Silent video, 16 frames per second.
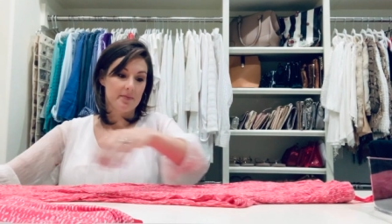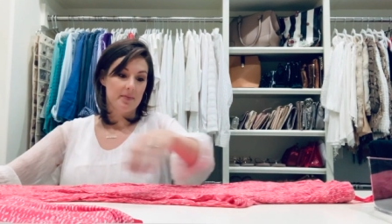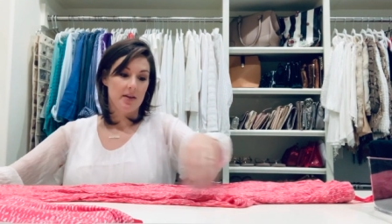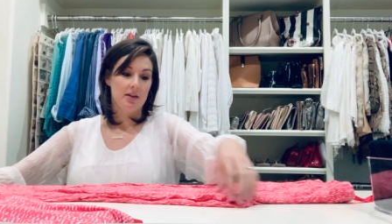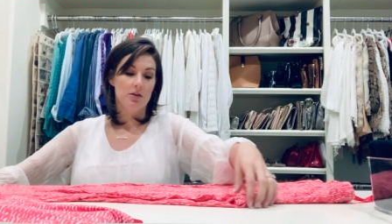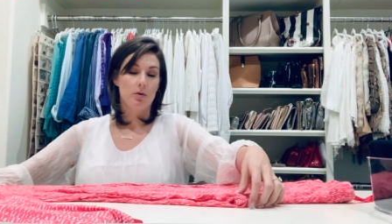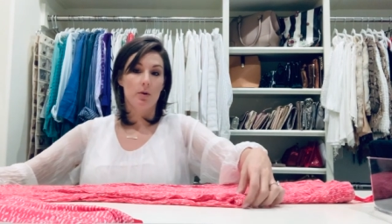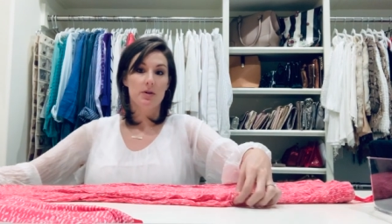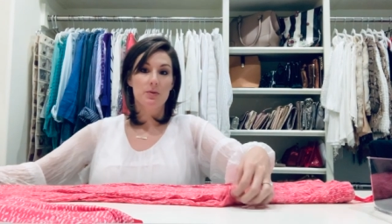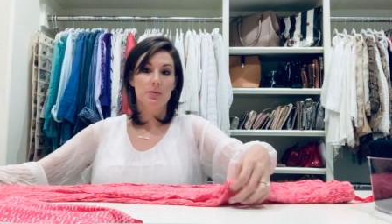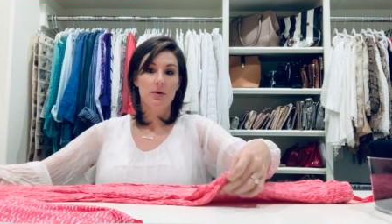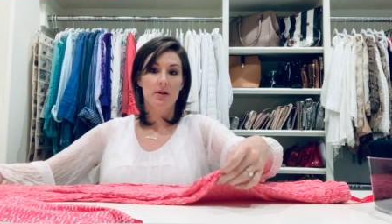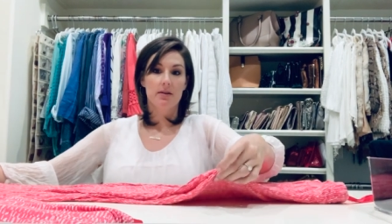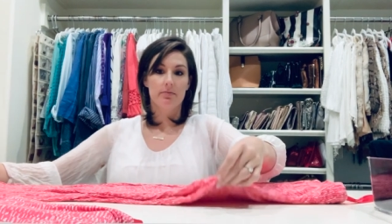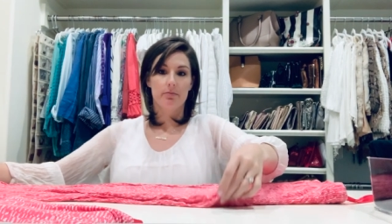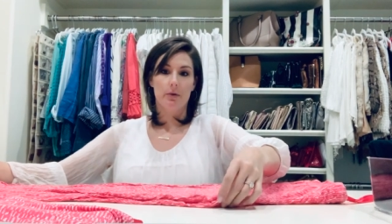And you always
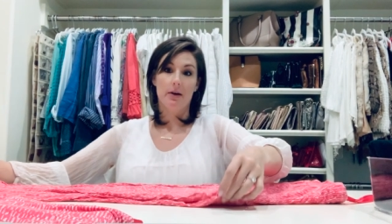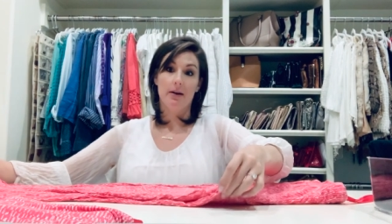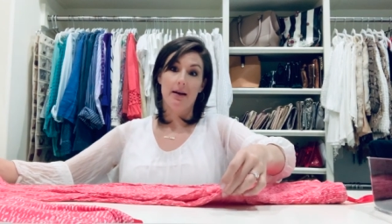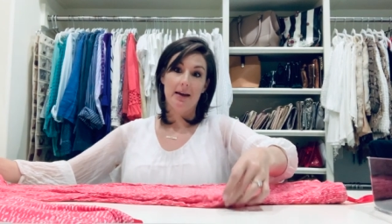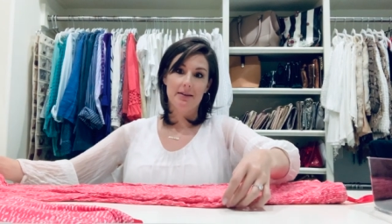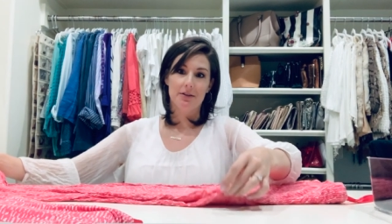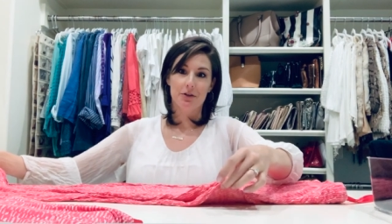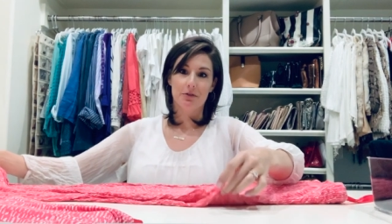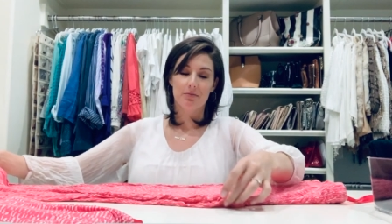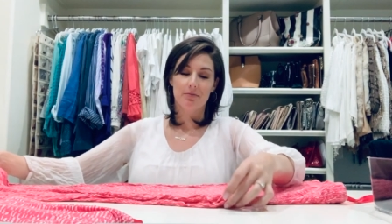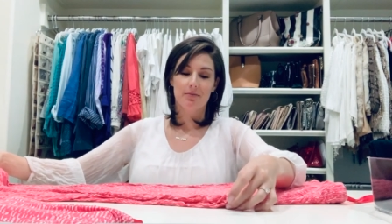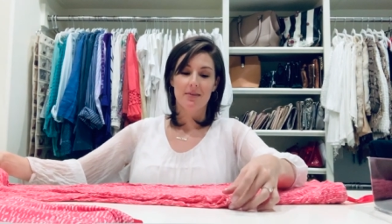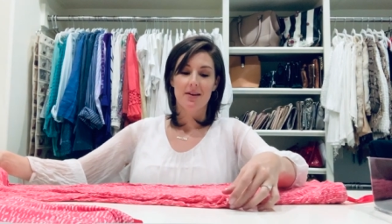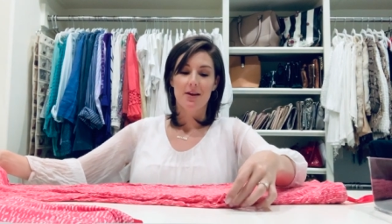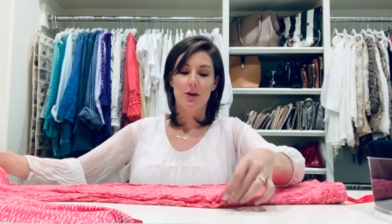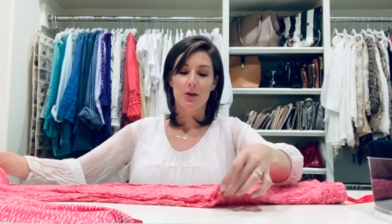want to, well, I do.
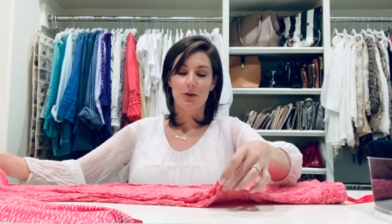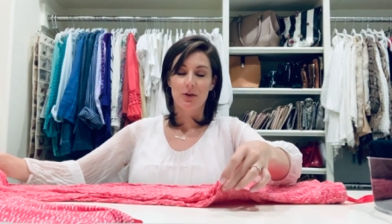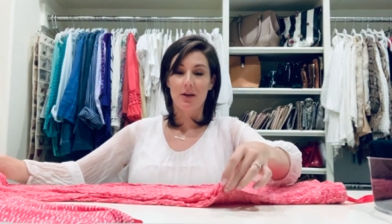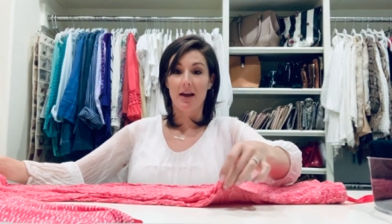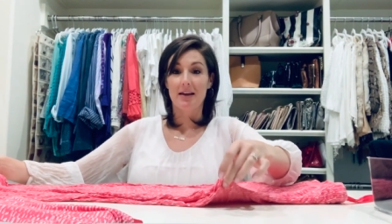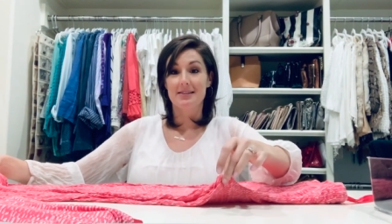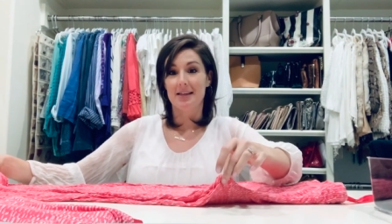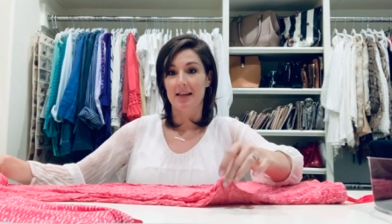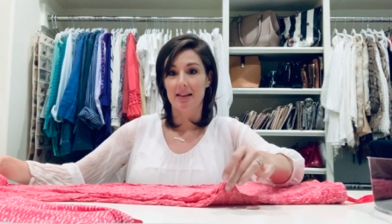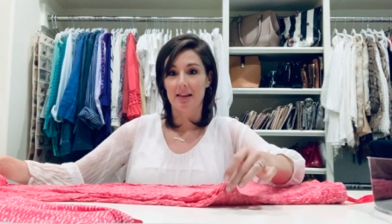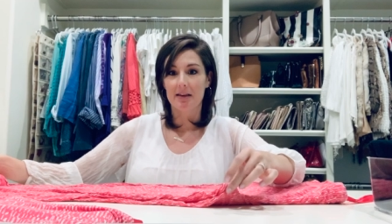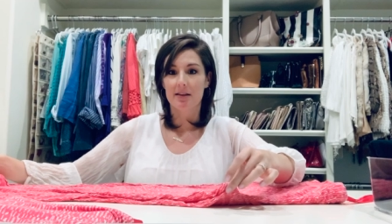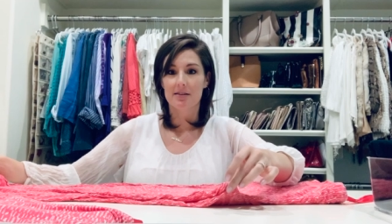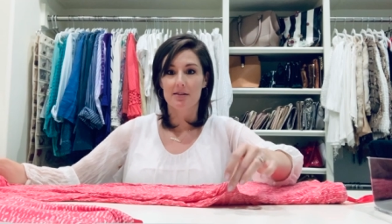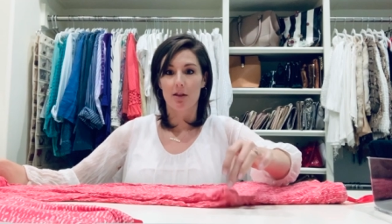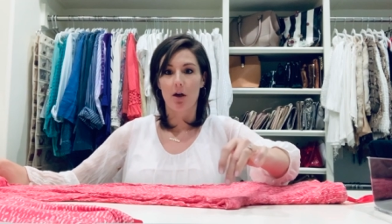I say it
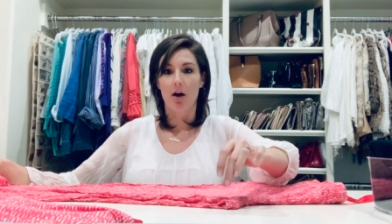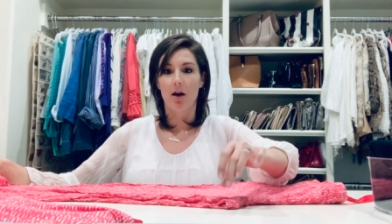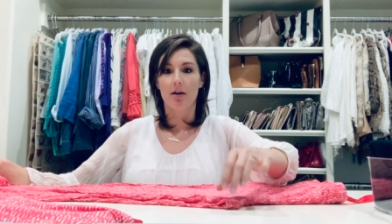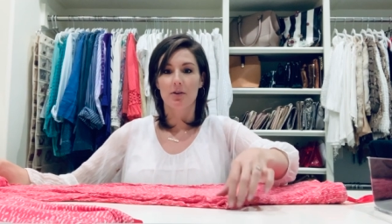like it's law.